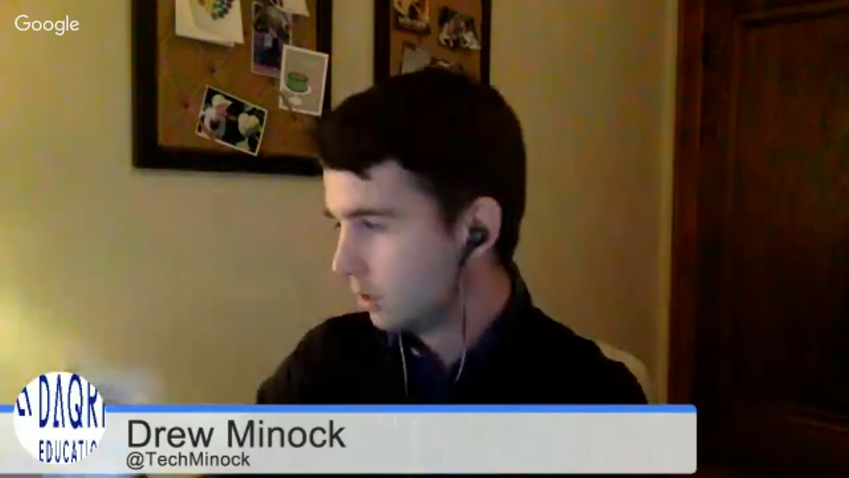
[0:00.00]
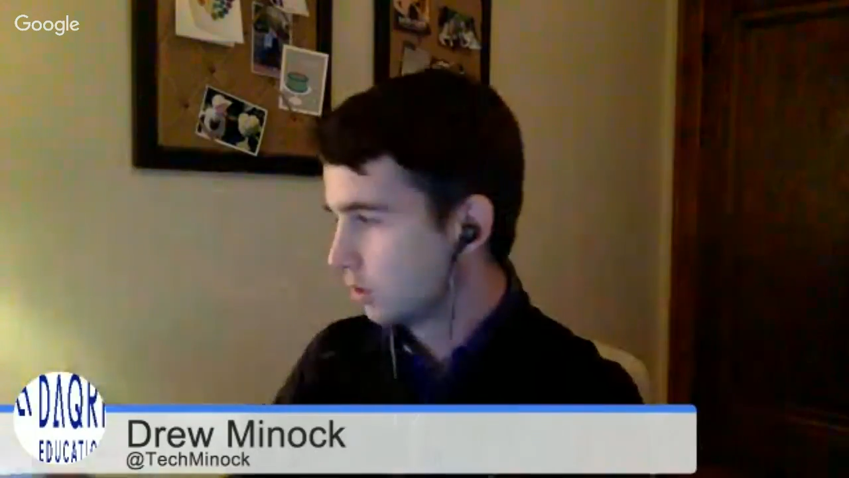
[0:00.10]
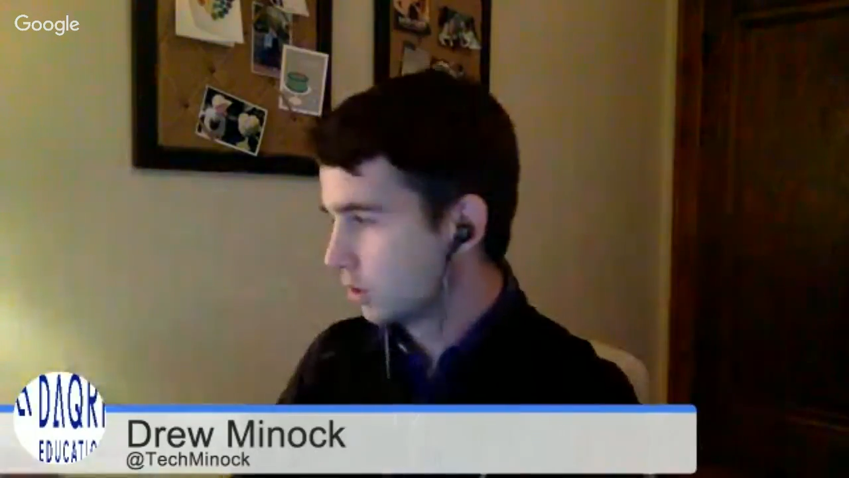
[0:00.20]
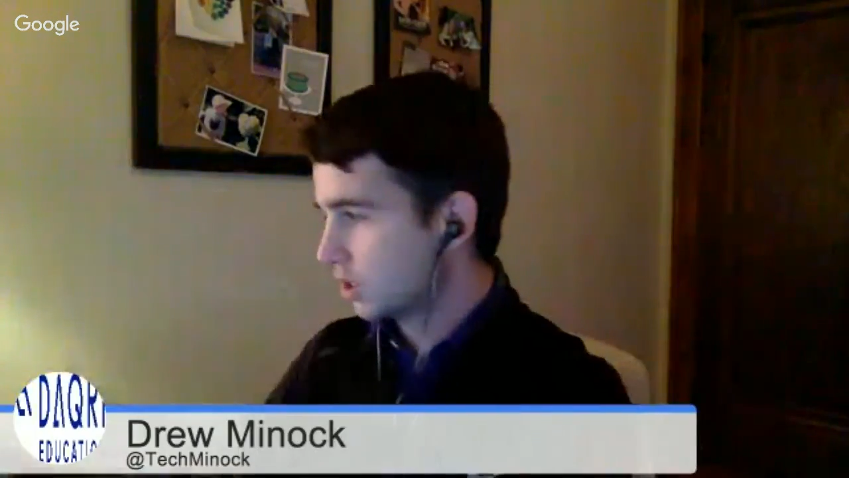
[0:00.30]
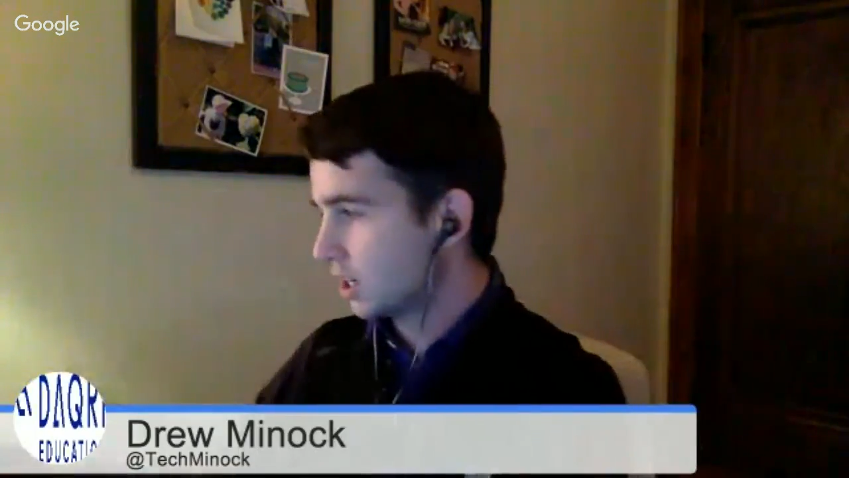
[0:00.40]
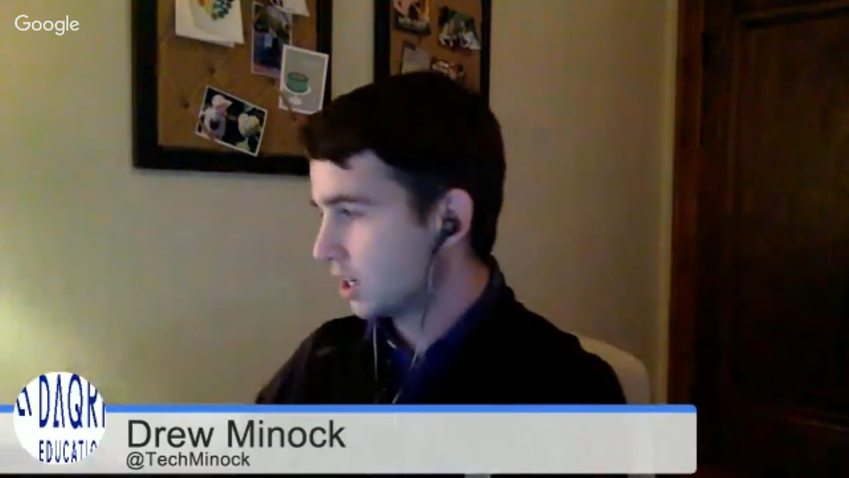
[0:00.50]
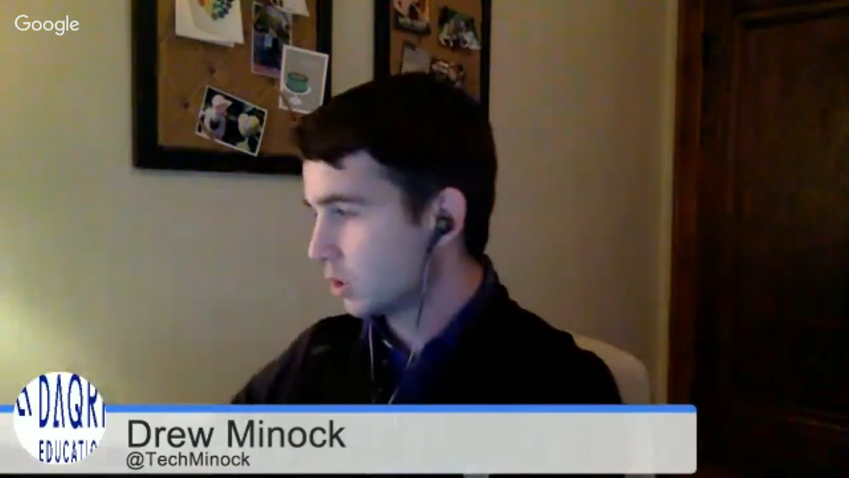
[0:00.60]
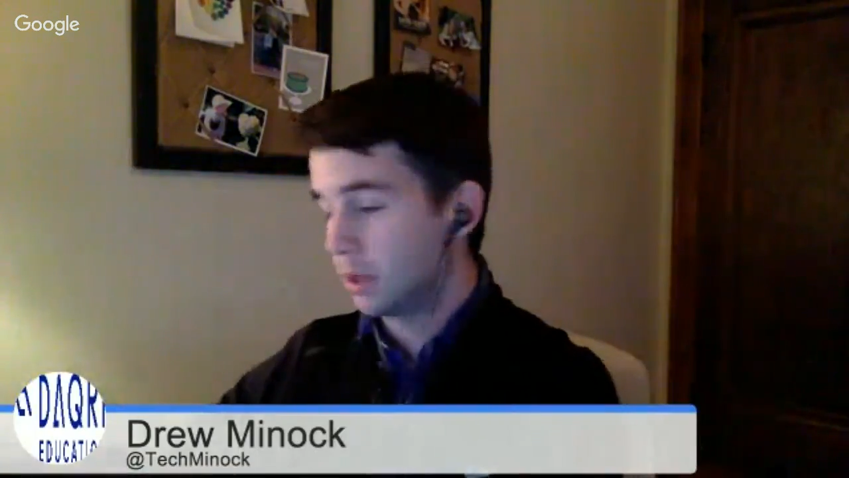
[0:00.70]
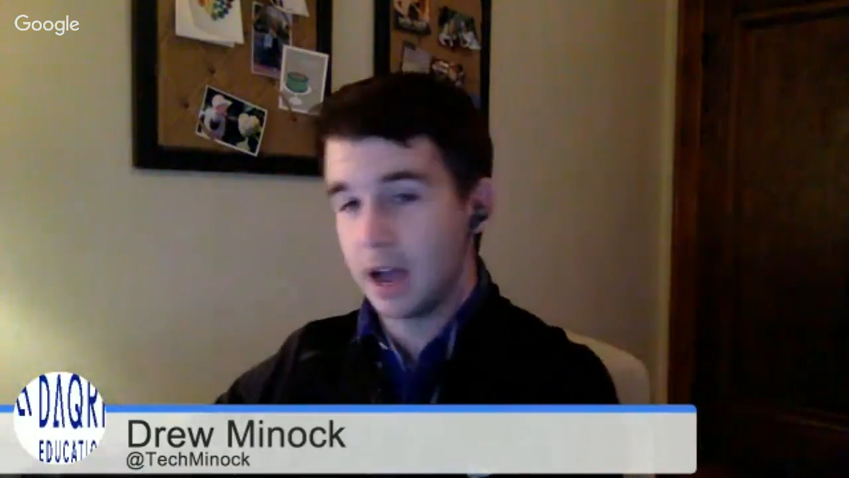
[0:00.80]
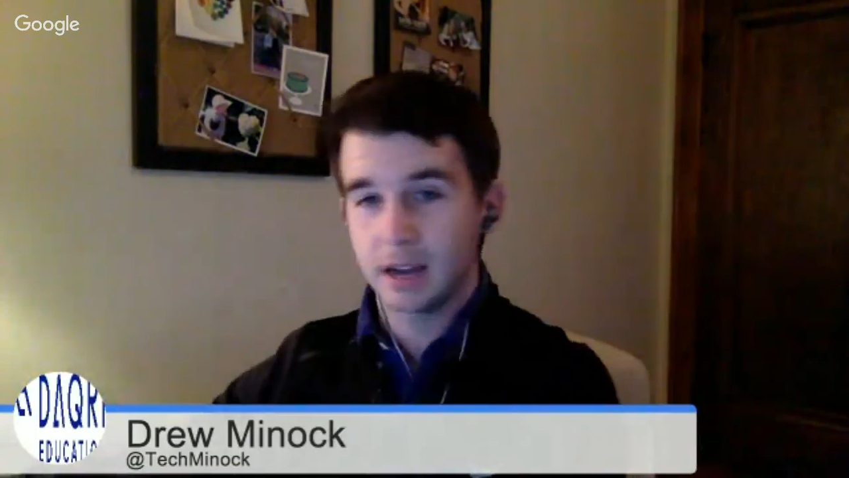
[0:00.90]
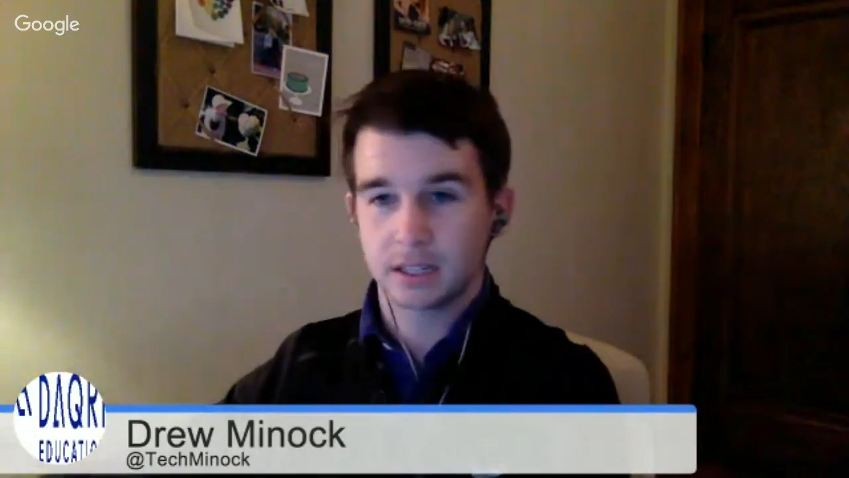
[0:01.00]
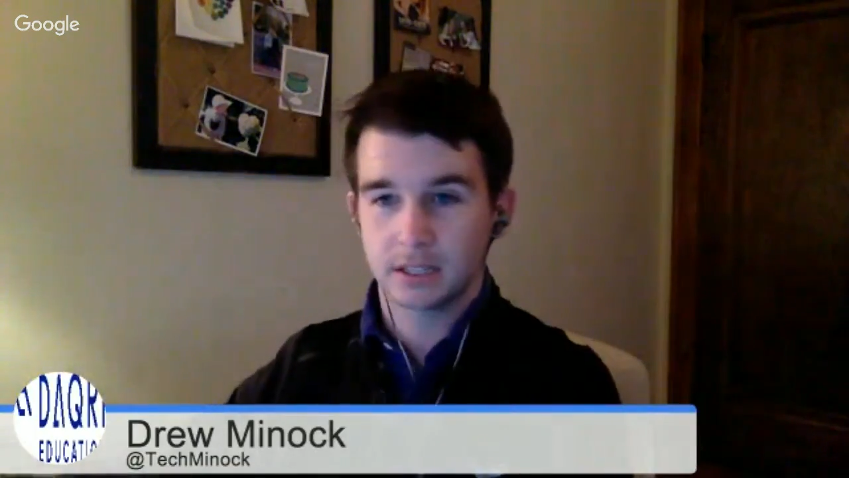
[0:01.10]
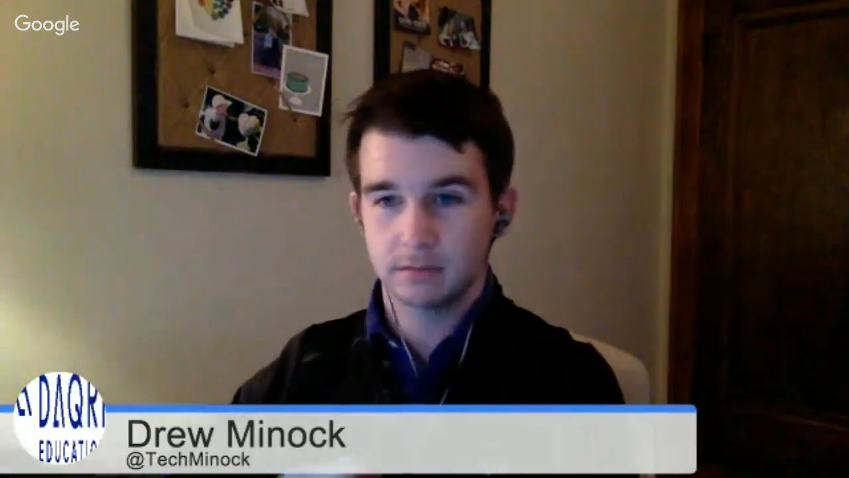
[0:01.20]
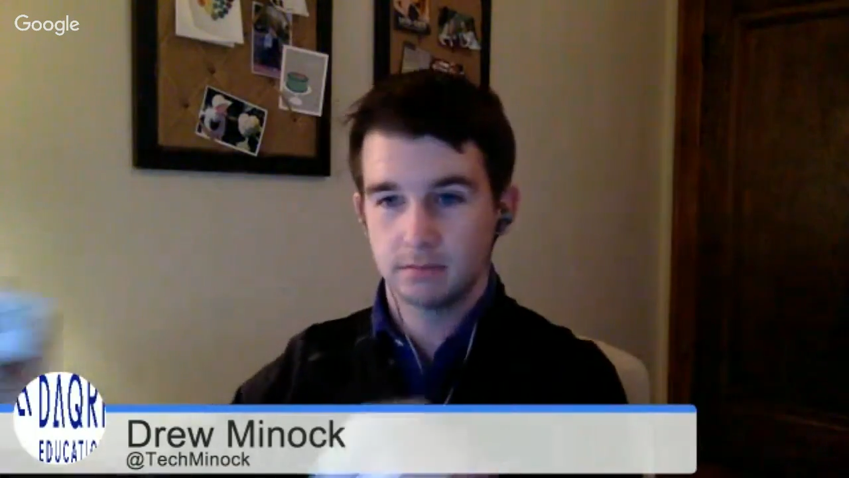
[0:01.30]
There's 6 blocks.